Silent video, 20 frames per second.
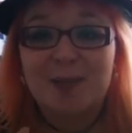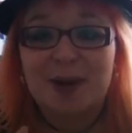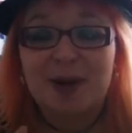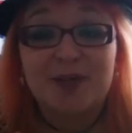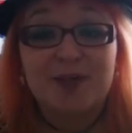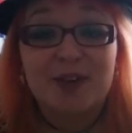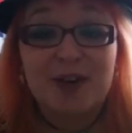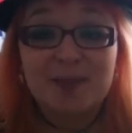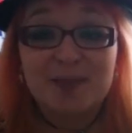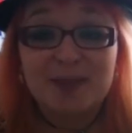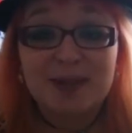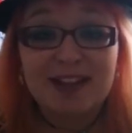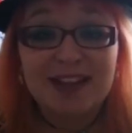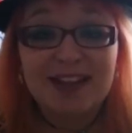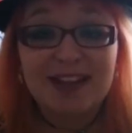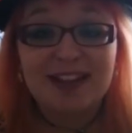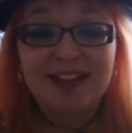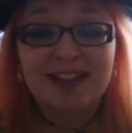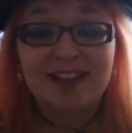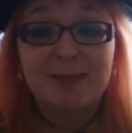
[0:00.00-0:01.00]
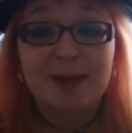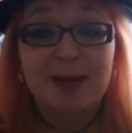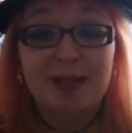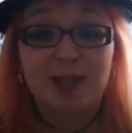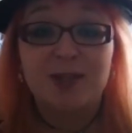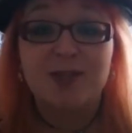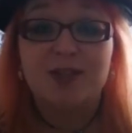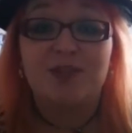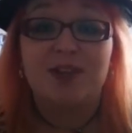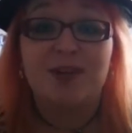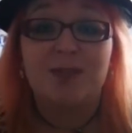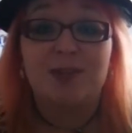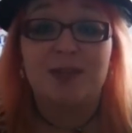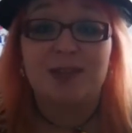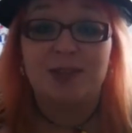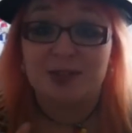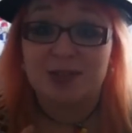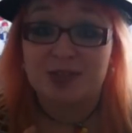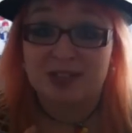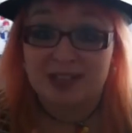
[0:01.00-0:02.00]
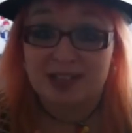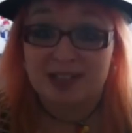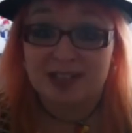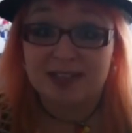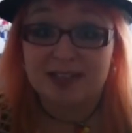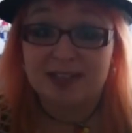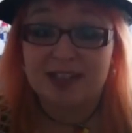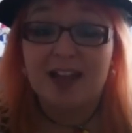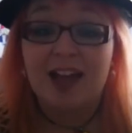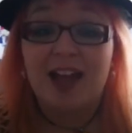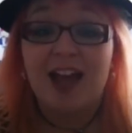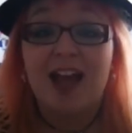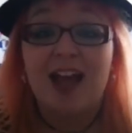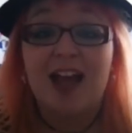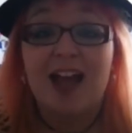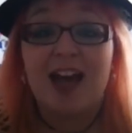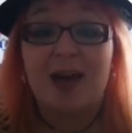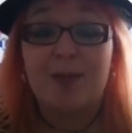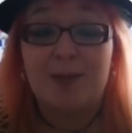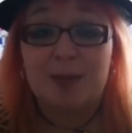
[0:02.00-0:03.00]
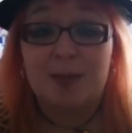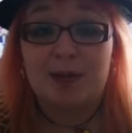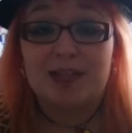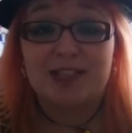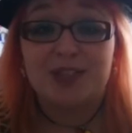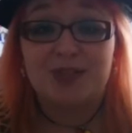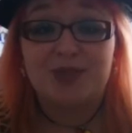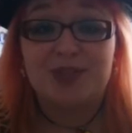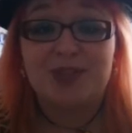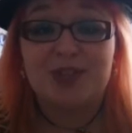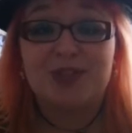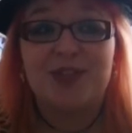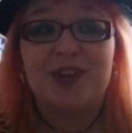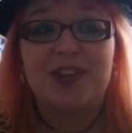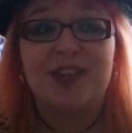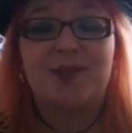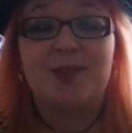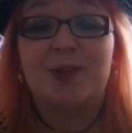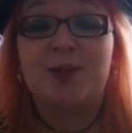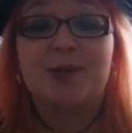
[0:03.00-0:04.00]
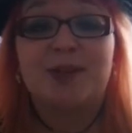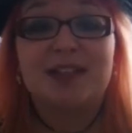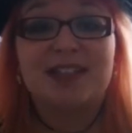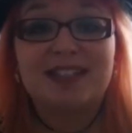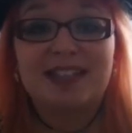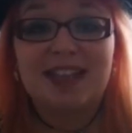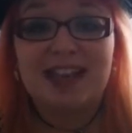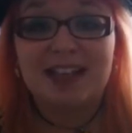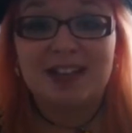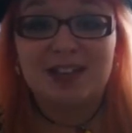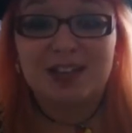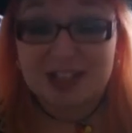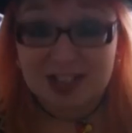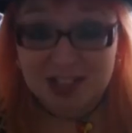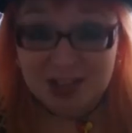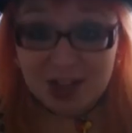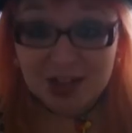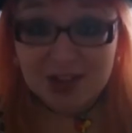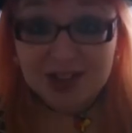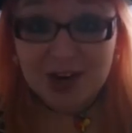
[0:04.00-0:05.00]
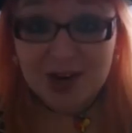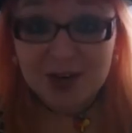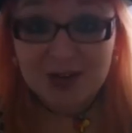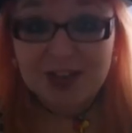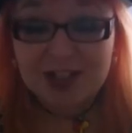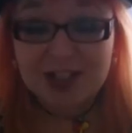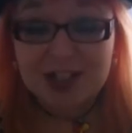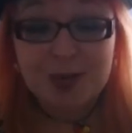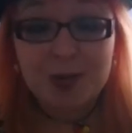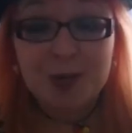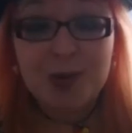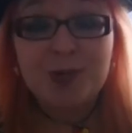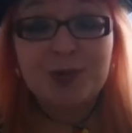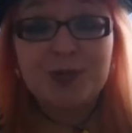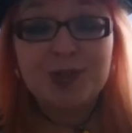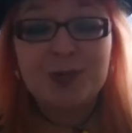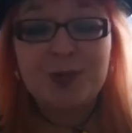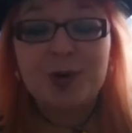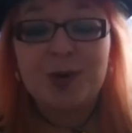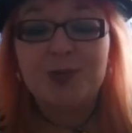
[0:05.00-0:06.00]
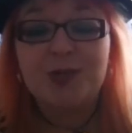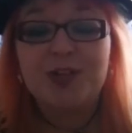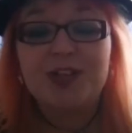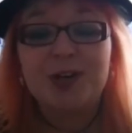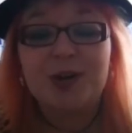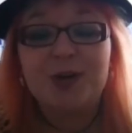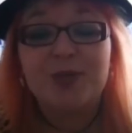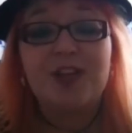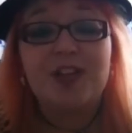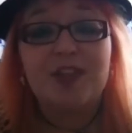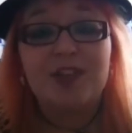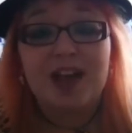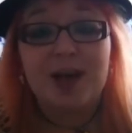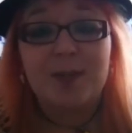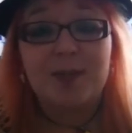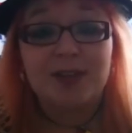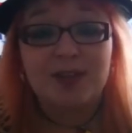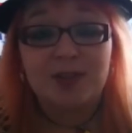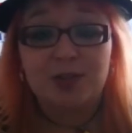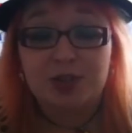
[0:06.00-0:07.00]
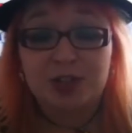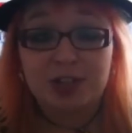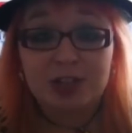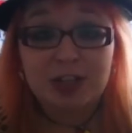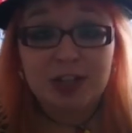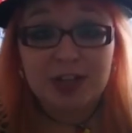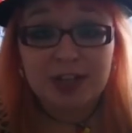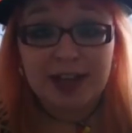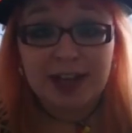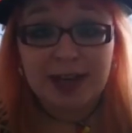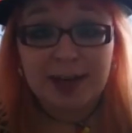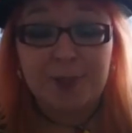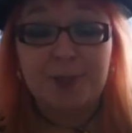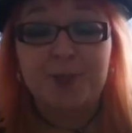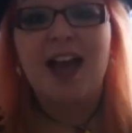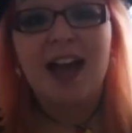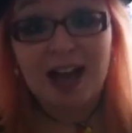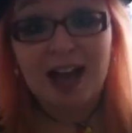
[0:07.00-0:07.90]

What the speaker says: my family, my close family that understand about my self-injury, they're always saying, look, it's not that obvious. You only know they're there because you're looking.